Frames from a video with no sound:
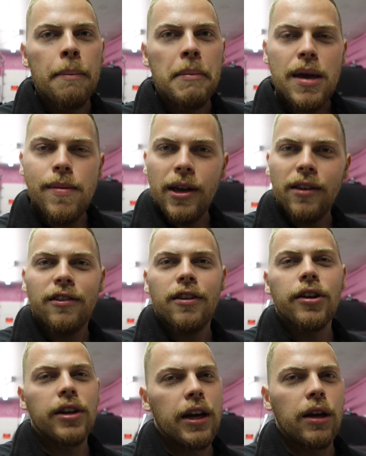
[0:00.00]
maybe
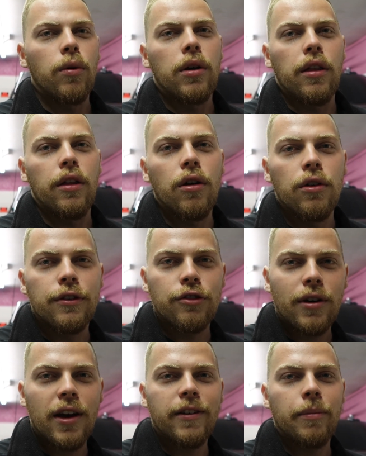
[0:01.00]
consider getting one of those and
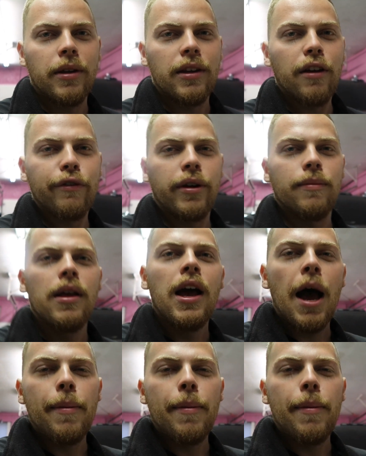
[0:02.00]
try something different.